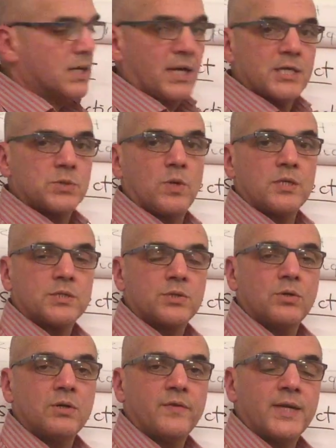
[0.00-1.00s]
Class 1
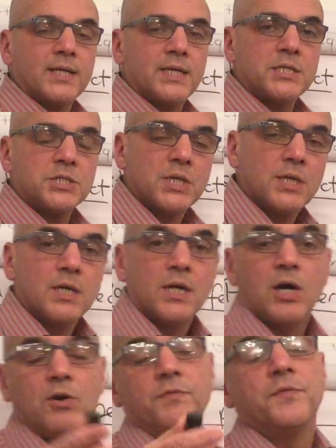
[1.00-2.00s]
School of English.
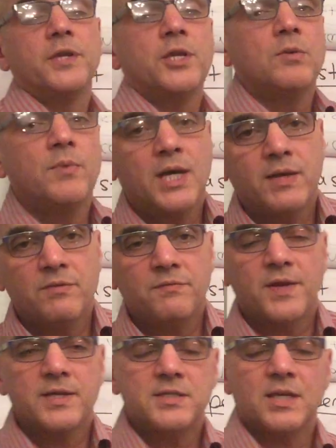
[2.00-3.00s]
Hopefully you might even
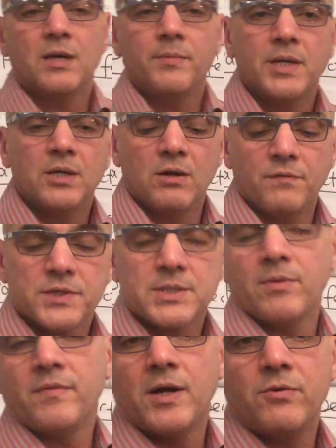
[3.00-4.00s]
fancy coming along for
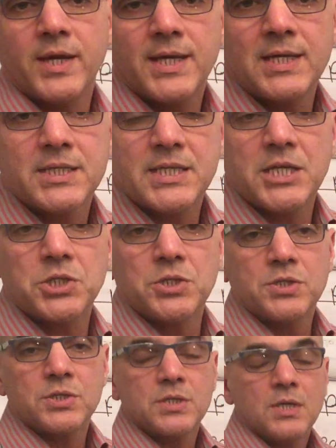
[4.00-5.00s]
some of our regular
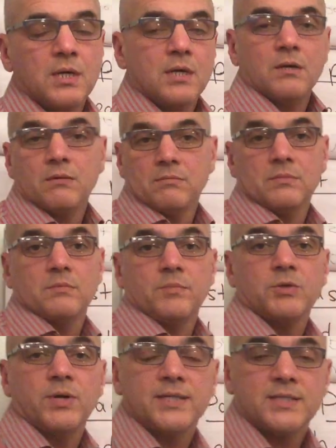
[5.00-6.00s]
sessions. It'd
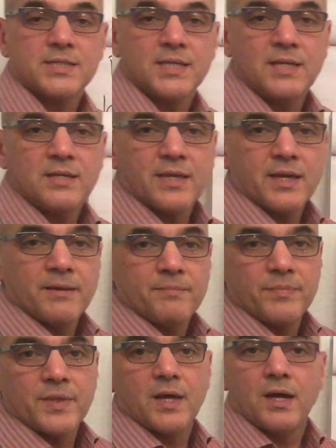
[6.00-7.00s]
be great to see you there.
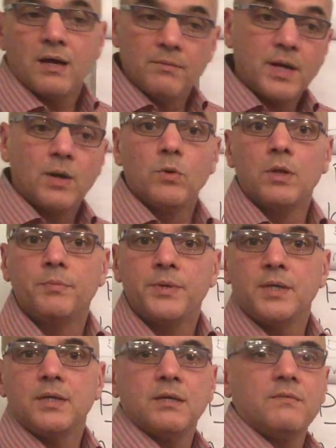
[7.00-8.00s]
I will
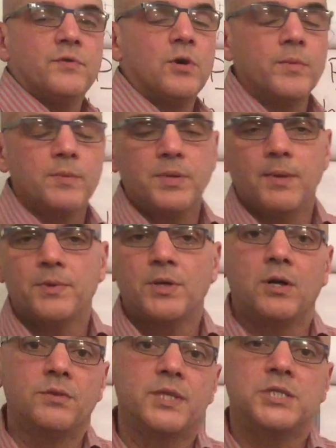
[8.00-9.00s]
be informing people
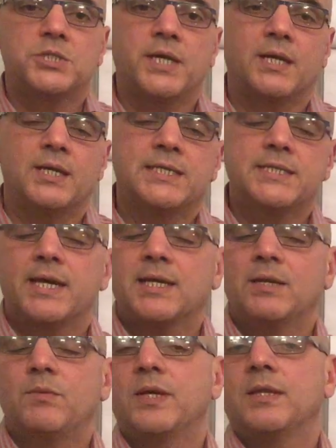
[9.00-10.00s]
on this channel
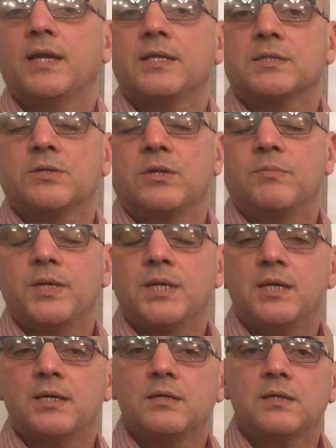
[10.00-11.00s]
exactly when that's going to
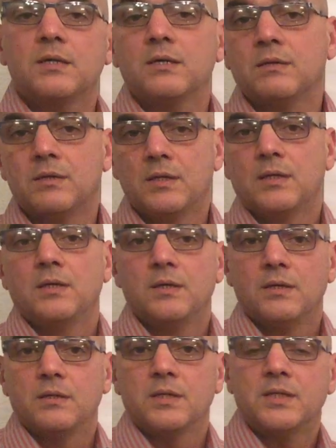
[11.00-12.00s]
be, and
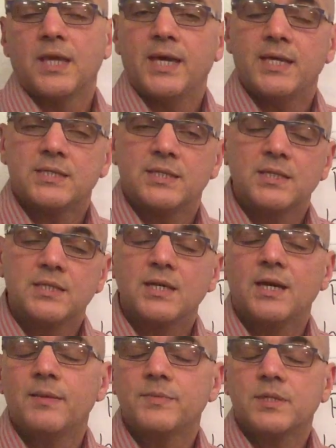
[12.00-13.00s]
the dates and the
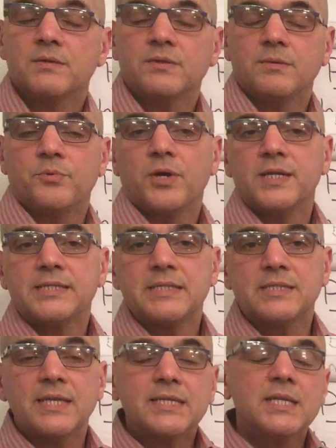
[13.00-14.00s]
times, the
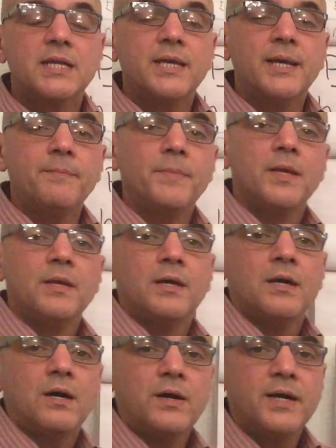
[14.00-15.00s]
prices, things like that.
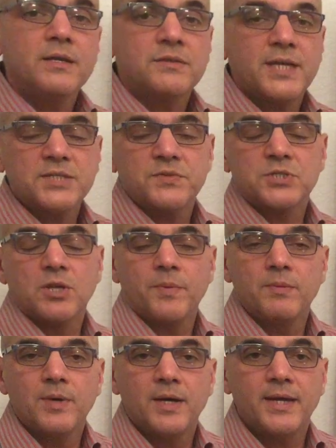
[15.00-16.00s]
Alright, thanks for
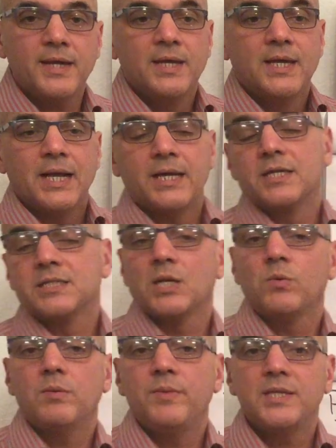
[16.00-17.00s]
stopping by, and
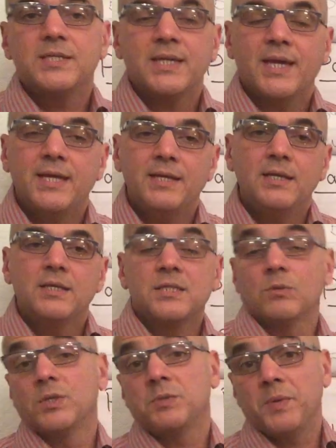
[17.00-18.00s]
until we meet again,
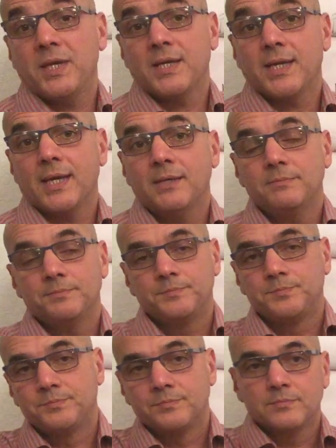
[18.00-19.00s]
until we speak again,
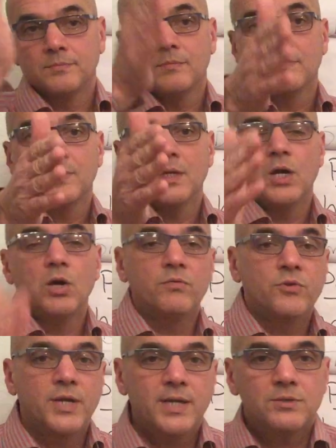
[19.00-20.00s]

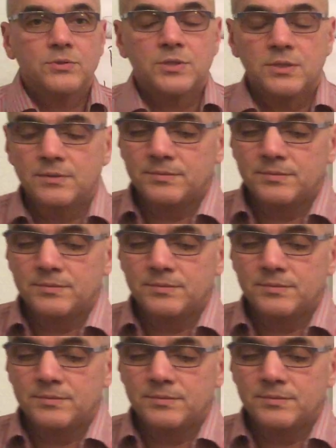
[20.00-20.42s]
over and out.